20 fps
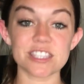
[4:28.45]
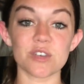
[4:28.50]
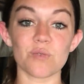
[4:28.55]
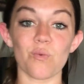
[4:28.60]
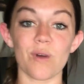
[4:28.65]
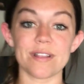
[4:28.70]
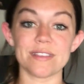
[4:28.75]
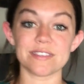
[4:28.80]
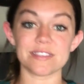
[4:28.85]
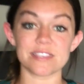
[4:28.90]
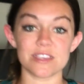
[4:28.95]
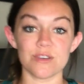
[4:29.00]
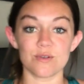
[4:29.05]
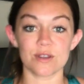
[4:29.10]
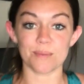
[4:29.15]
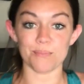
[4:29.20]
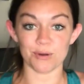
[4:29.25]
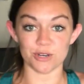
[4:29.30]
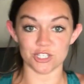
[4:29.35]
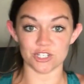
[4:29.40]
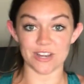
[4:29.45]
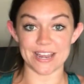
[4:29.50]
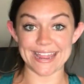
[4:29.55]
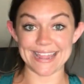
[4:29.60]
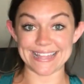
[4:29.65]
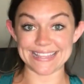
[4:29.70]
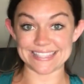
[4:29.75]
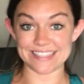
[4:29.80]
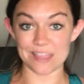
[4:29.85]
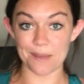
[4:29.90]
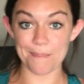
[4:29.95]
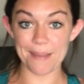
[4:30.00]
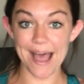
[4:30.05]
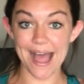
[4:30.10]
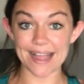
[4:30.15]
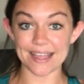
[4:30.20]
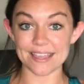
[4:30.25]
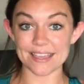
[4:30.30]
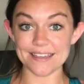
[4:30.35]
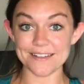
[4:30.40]
the ones that you can put your hands in the
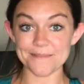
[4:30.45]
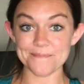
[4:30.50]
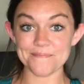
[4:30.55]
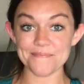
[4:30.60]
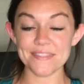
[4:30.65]
pocket.